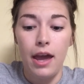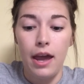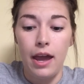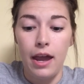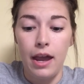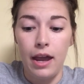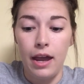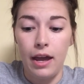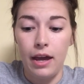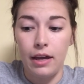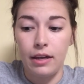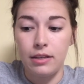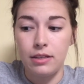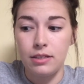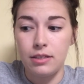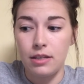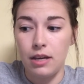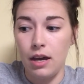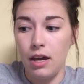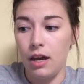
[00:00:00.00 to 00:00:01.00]

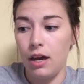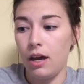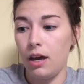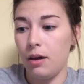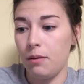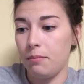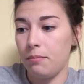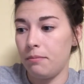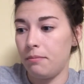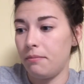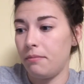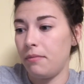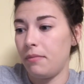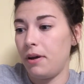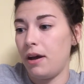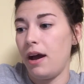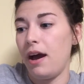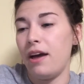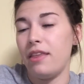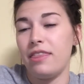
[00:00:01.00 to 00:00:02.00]
and
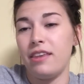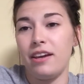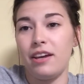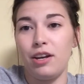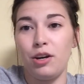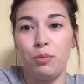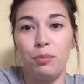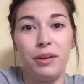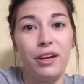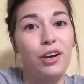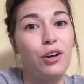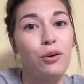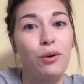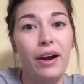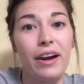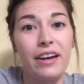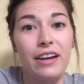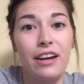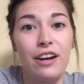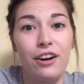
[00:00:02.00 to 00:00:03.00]
I think it'll be a
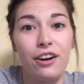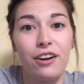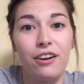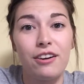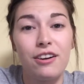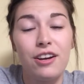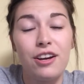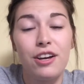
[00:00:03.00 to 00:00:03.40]
great year.